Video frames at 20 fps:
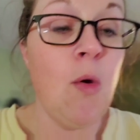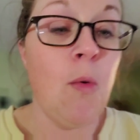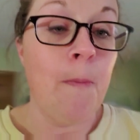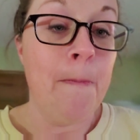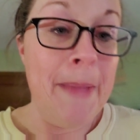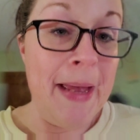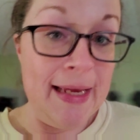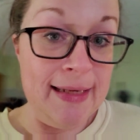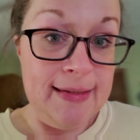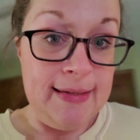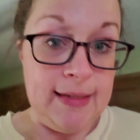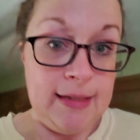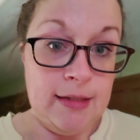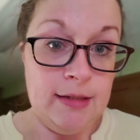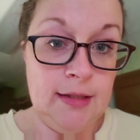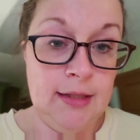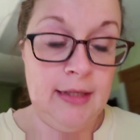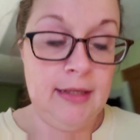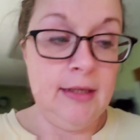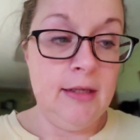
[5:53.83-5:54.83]

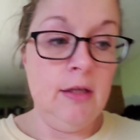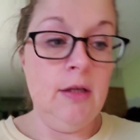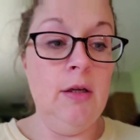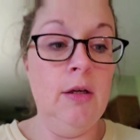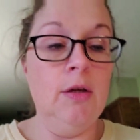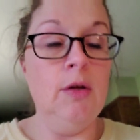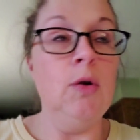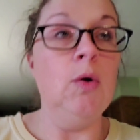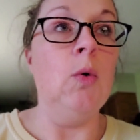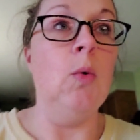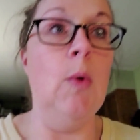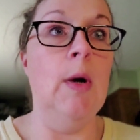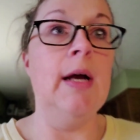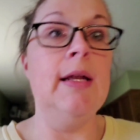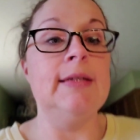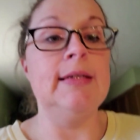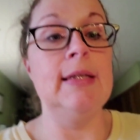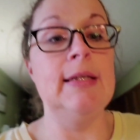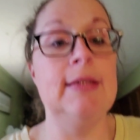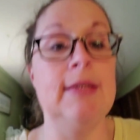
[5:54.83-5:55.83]
Basically,
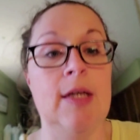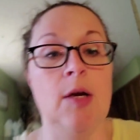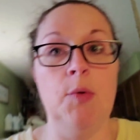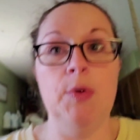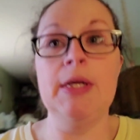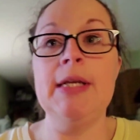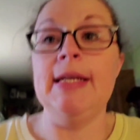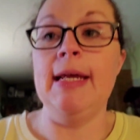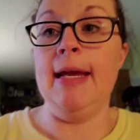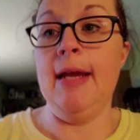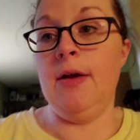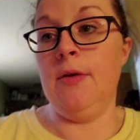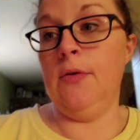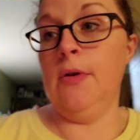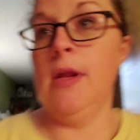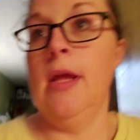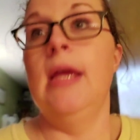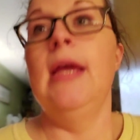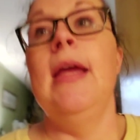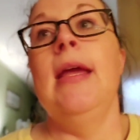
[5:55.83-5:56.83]
what is going down
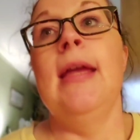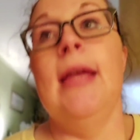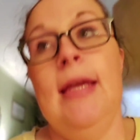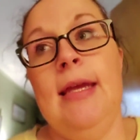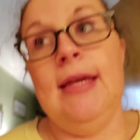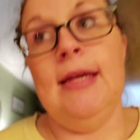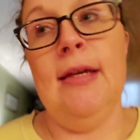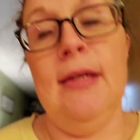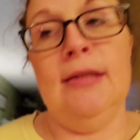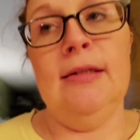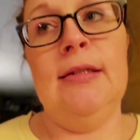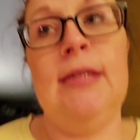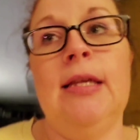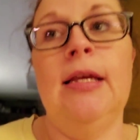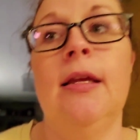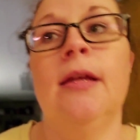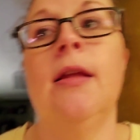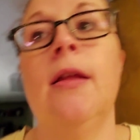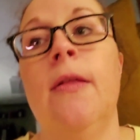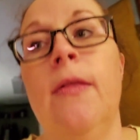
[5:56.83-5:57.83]
is
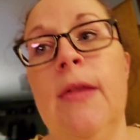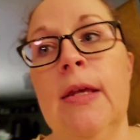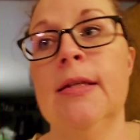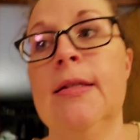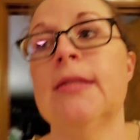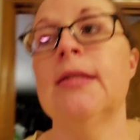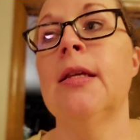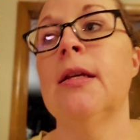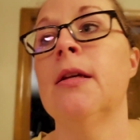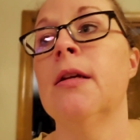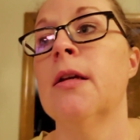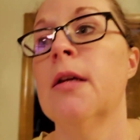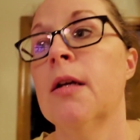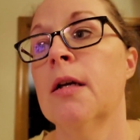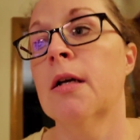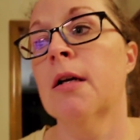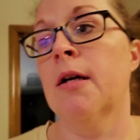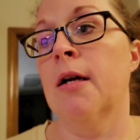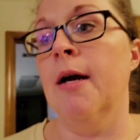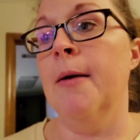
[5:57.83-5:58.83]
this
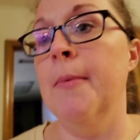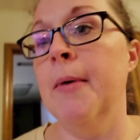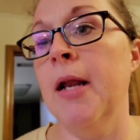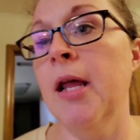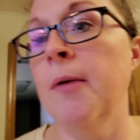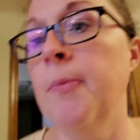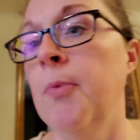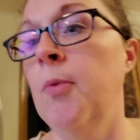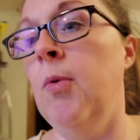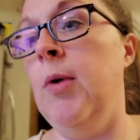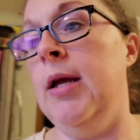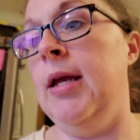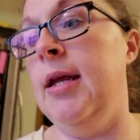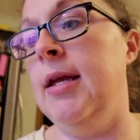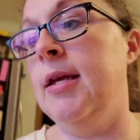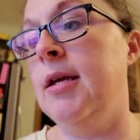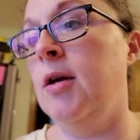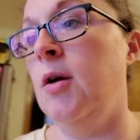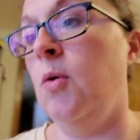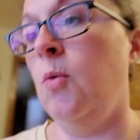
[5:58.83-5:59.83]
coming up
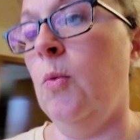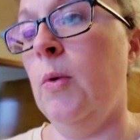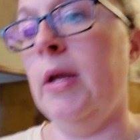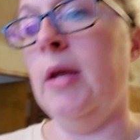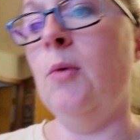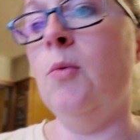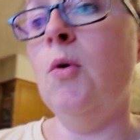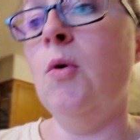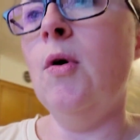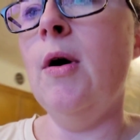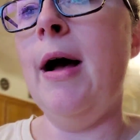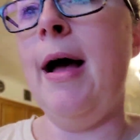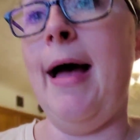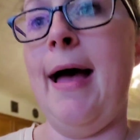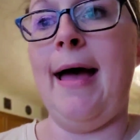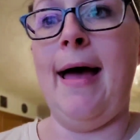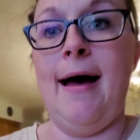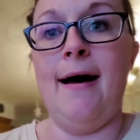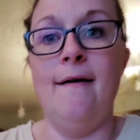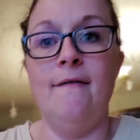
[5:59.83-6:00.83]
week, we will
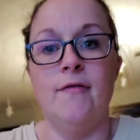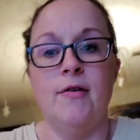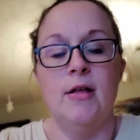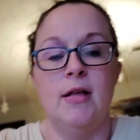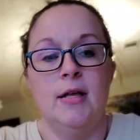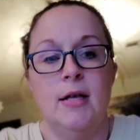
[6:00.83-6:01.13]
have,